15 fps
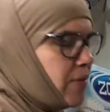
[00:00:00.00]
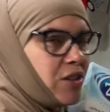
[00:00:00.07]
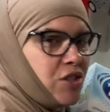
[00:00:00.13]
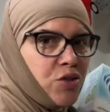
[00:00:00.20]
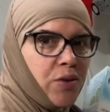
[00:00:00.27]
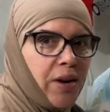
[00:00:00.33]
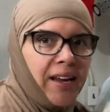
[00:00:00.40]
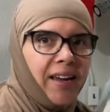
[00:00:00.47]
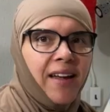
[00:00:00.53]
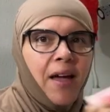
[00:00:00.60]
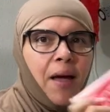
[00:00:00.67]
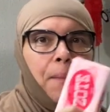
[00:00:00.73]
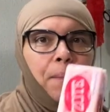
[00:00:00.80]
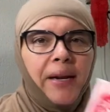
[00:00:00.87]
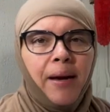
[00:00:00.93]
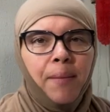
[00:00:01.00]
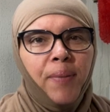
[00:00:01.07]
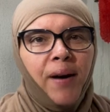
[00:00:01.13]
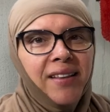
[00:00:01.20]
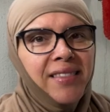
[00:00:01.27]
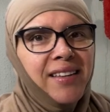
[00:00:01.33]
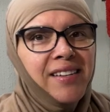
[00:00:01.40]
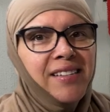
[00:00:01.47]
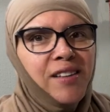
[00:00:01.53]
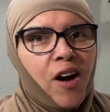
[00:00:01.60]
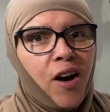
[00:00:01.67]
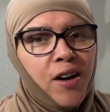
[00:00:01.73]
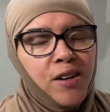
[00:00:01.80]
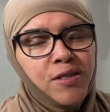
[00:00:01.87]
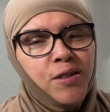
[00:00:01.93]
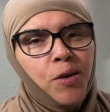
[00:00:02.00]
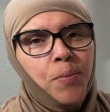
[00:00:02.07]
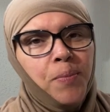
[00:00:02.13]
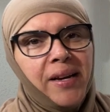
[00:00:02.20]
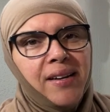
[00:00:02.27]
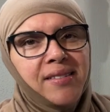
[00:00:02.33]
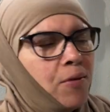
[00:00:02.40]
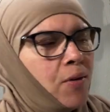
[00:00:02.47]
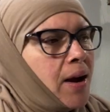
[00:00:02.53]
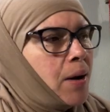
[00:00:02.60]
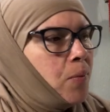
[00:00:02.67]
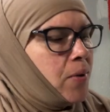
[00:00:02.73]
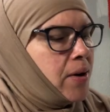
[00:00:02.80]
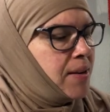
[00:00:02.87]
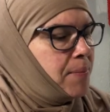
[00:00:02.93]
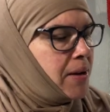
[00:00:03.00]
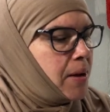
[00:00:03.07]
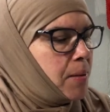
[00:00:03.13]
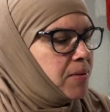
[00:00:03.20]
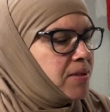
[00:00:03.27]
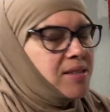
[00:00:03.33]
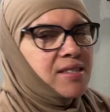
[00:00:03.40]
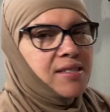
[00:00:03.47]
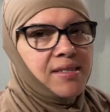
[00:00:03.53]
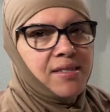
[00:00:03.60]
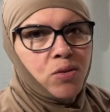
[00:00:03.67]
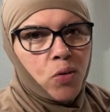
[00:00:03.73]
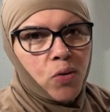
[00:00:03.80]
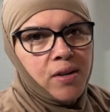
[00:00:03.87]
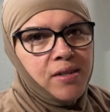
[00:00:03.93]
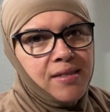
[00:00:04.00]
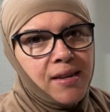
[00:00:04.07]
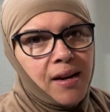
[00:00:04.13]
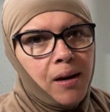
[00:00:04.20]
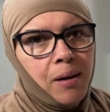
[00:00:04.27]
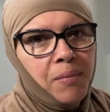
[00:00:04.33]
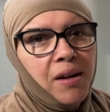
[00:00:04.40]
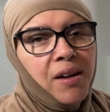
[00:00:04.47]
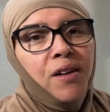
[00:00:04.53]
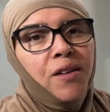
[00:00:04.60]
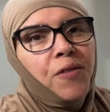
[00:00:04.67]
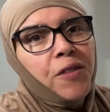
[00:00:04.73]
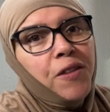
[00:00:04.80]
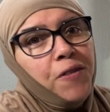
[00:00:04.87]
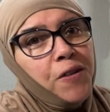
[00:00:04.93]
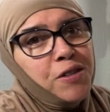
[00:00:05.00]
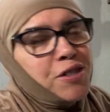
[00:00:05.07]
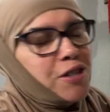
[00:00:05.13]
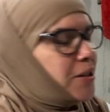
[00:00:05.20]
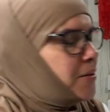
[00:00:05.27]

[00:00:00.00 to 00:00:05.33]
to shred it. But I bought these also because I want to be able to store some for the future.